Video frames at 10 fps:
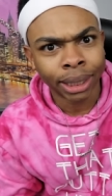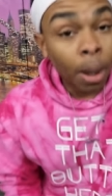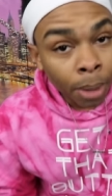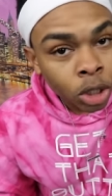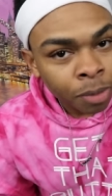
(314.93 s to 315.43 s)
Now,
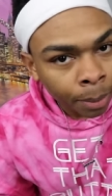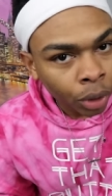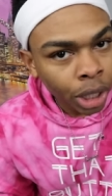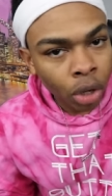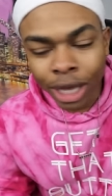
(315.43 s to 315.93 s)
most
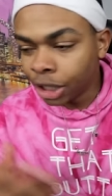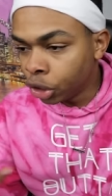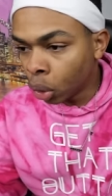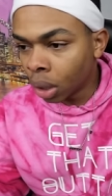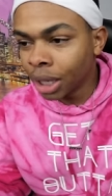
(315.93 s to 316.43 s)
people know that
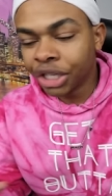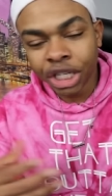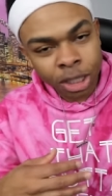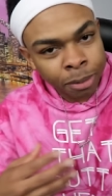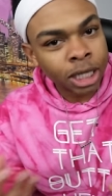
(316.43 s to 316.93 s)
Dora,
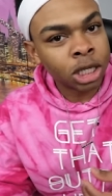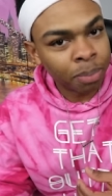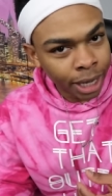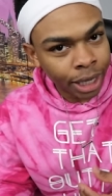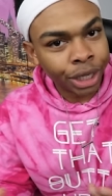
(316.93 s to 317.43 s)
she speaks
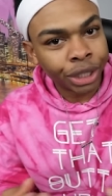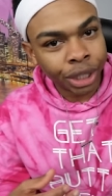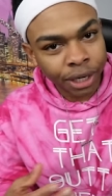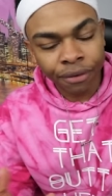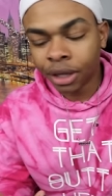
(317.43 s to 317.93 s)
Spanish
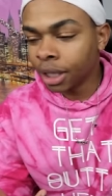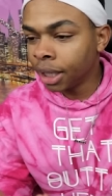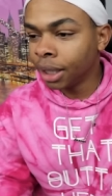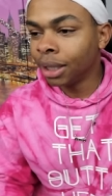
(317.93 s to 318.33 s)
and everything.